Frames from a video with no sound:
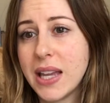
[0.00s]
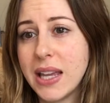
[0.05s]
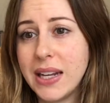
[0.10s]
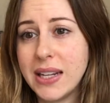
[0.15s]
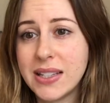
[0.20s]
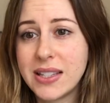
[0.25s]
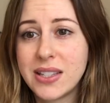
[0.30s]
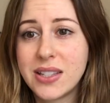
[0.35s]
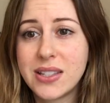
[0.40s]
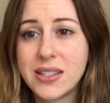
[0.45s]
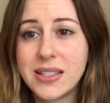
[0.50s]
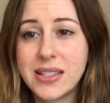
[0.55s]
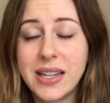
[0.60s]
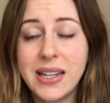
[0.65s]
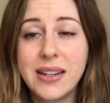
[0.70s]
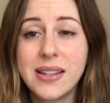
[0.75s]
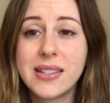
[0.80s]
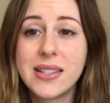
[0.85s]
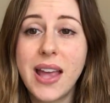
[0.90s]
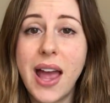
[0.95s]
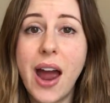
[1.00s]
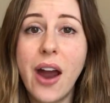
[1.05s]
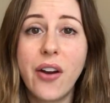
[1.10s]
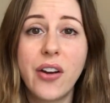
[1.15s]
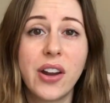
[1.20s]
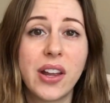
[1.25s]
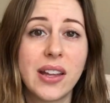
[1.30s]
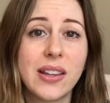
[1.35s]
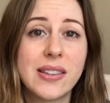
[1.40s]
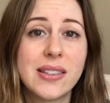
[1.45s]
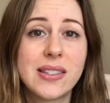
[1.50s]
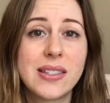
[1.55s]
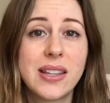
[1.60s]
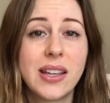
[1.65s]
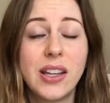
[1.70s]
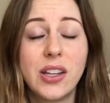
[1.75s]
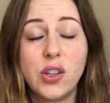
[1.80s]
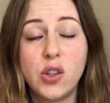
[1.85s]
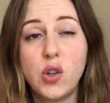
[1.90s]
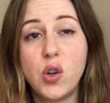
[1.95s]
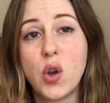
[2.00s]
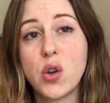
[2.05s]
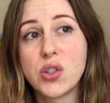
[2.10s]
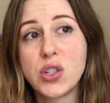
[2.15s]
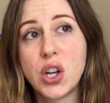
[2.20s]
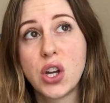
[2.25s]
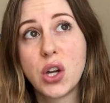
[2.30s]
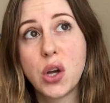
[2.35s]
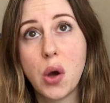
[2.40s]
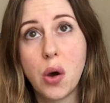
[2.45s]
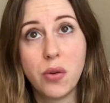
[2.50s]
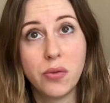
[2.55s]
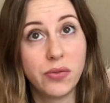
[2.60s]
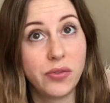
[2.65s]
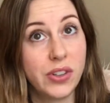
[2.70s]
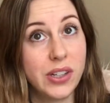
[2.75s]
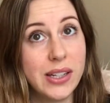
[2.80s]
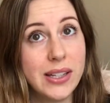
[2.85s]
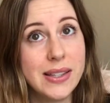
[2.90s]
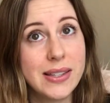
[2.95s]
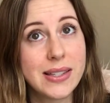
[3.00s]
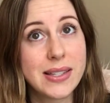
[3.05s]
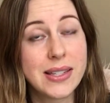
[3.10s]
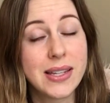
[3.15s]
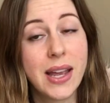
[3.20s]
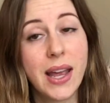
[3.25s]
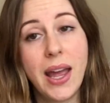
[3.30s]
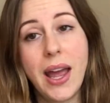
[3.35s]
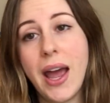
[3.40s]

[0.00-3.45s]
And it's seen as arrogance, not confidence.